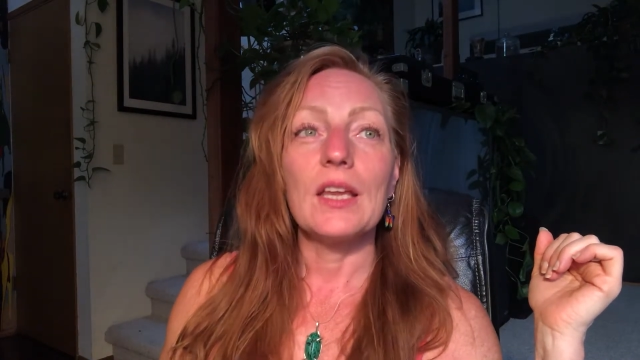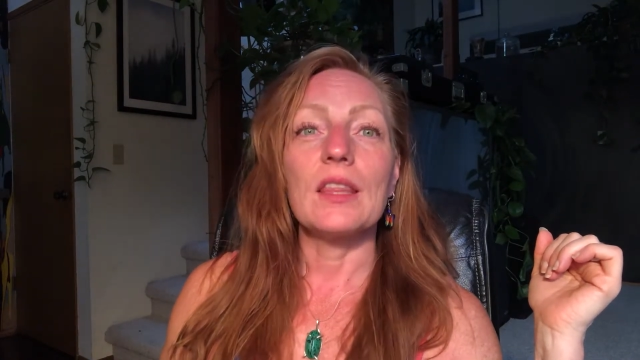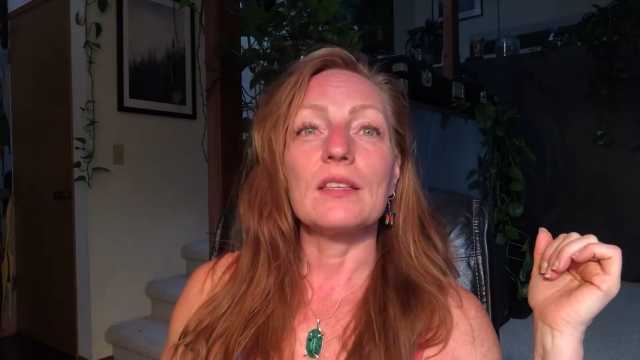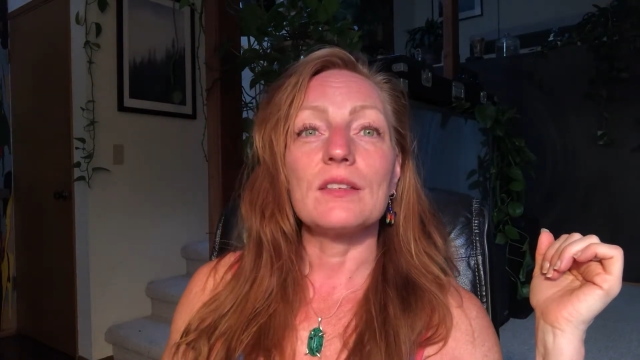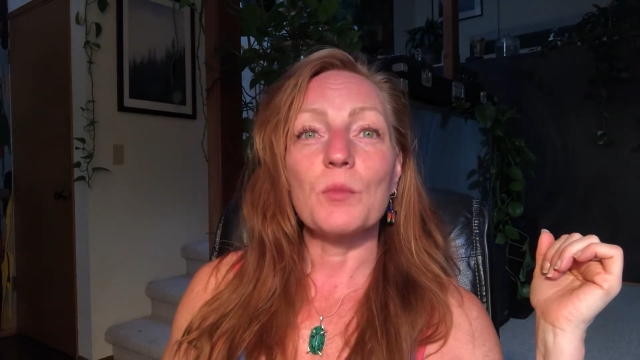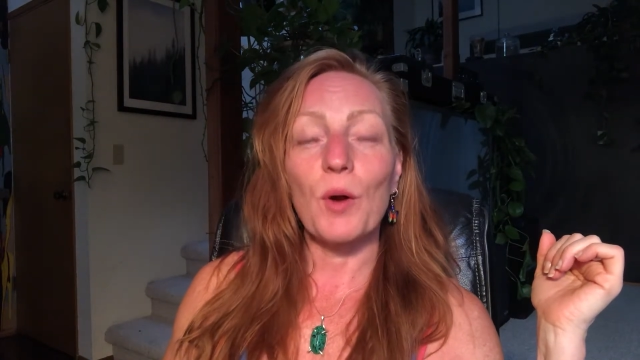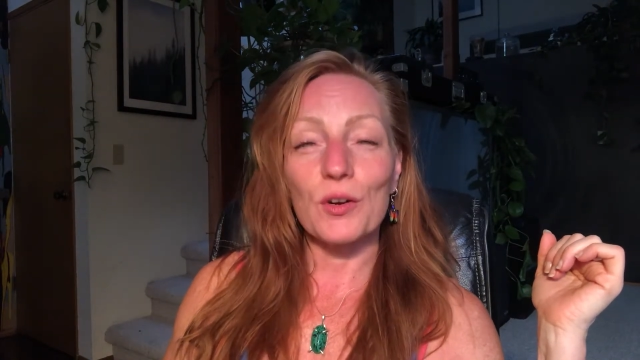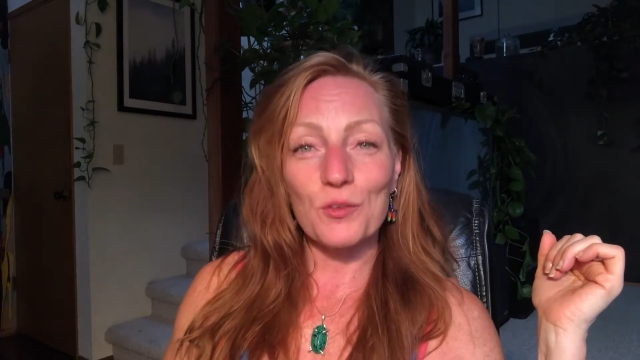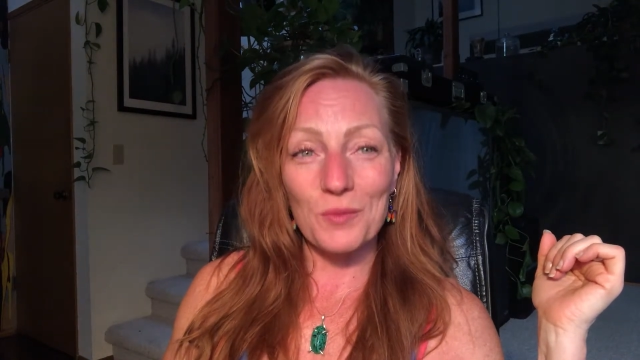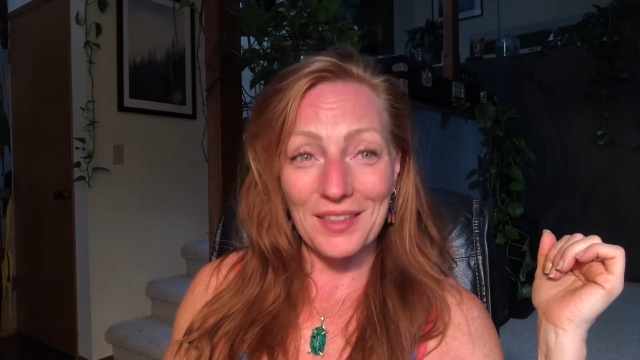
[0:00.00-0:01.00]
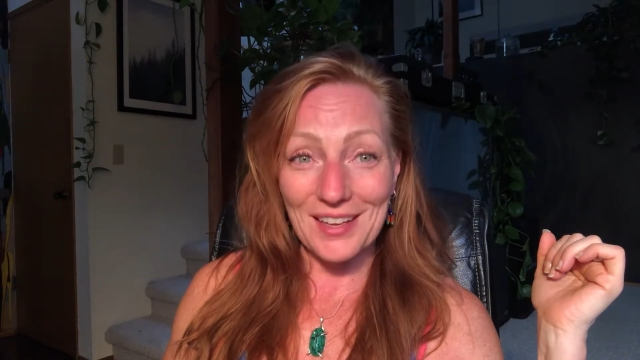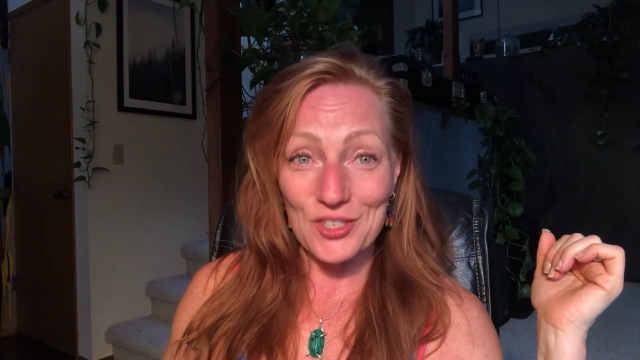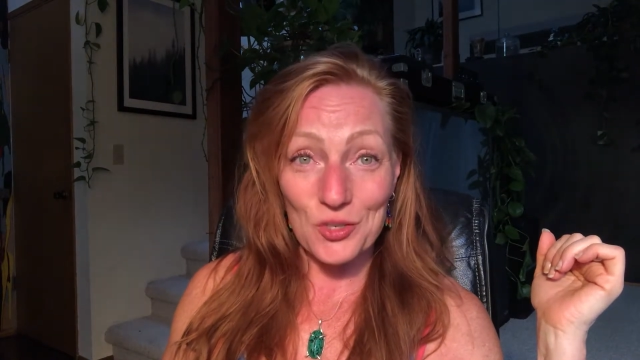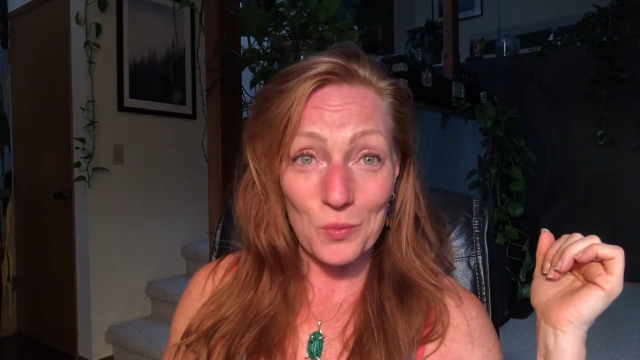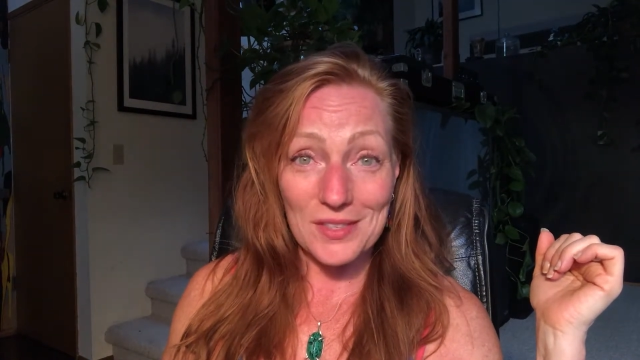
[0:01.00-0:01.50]
This is a part of me that
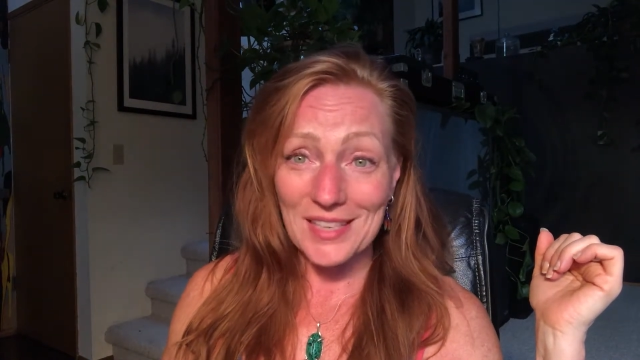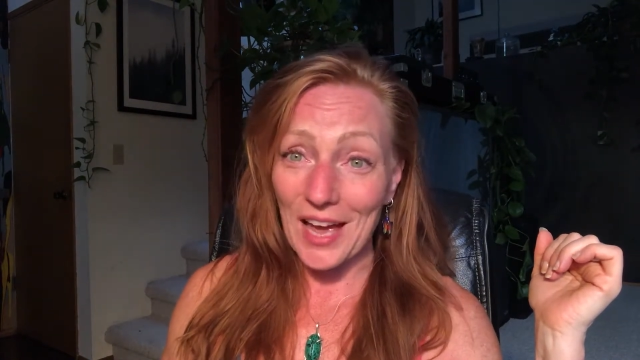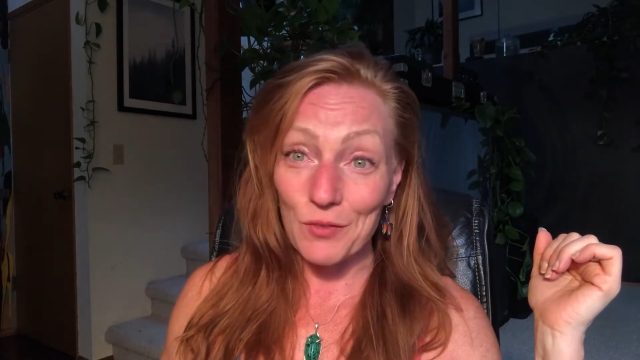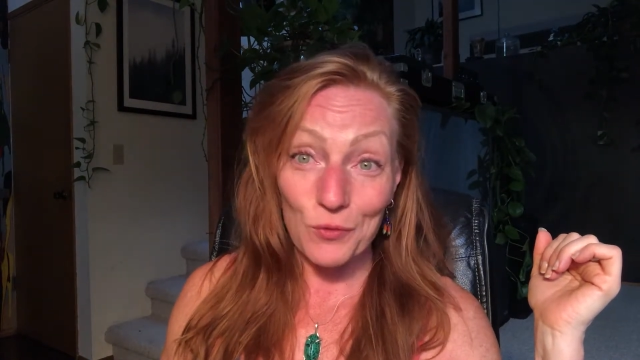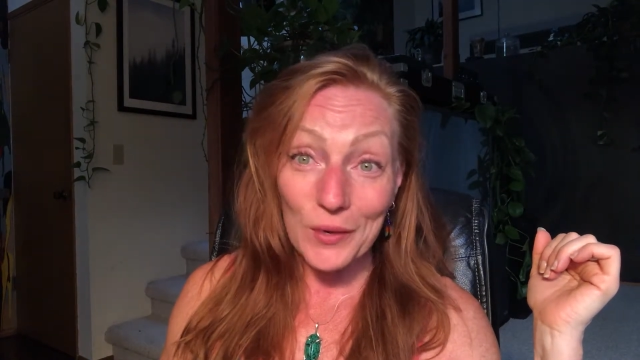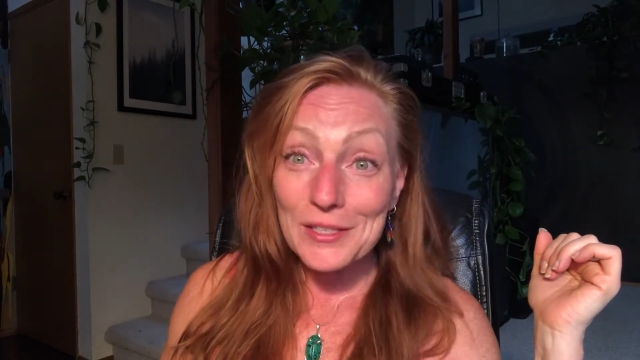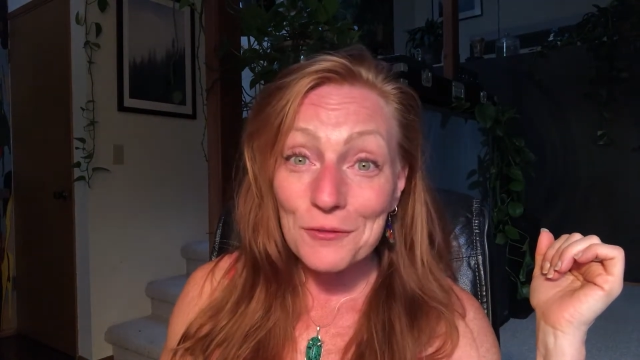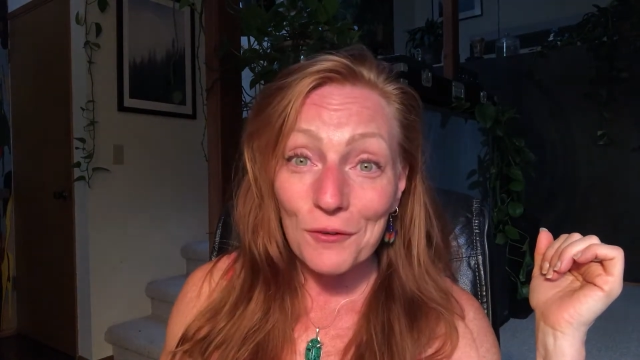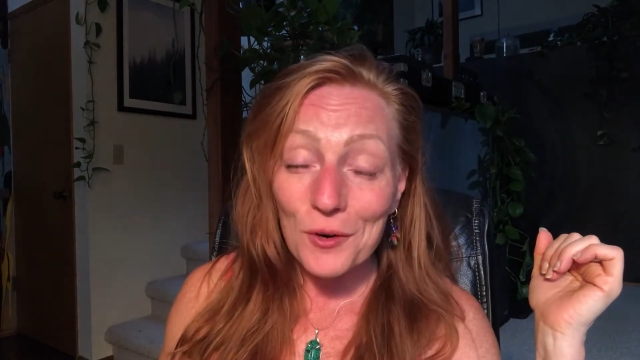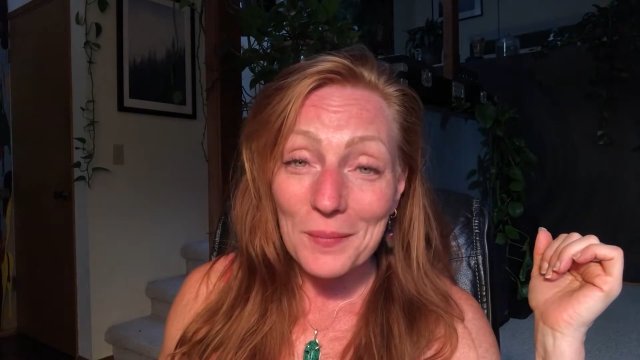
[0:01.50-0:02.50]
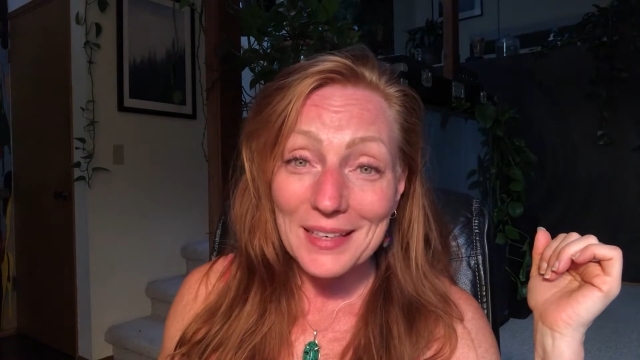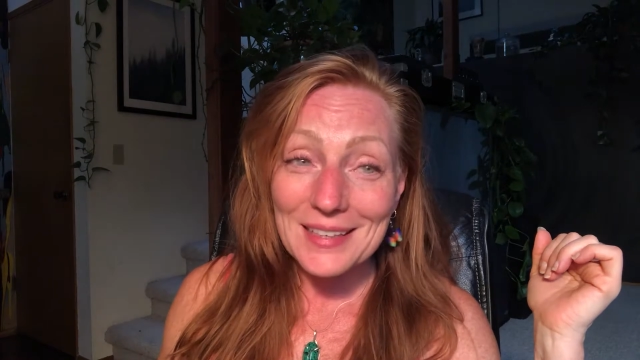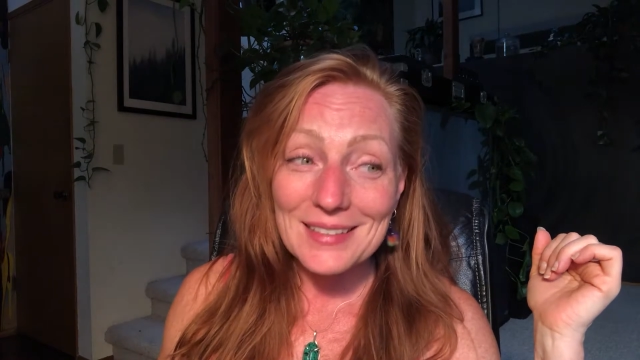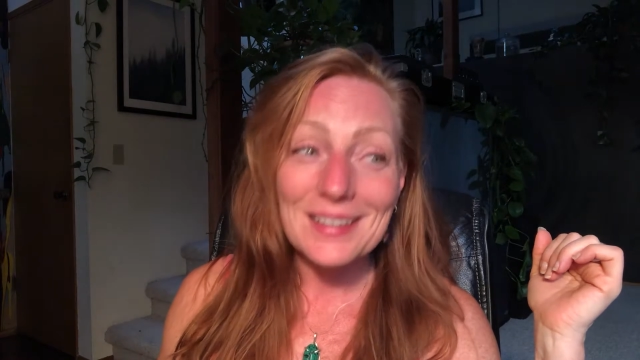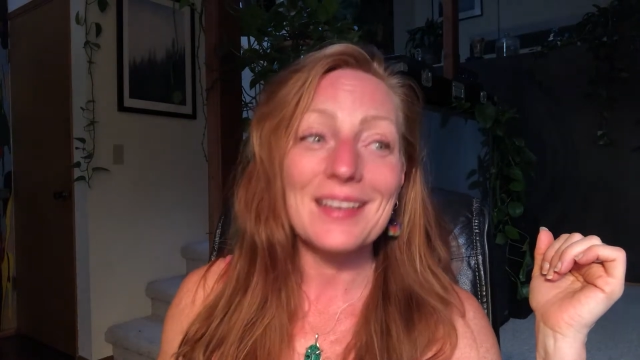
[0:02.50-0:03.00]
just wants to have a voice for a
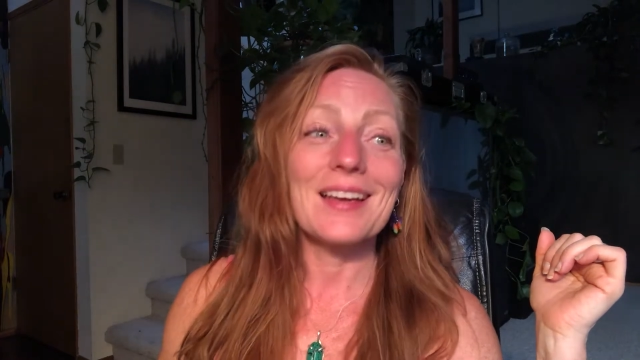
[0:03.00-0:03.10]
minute.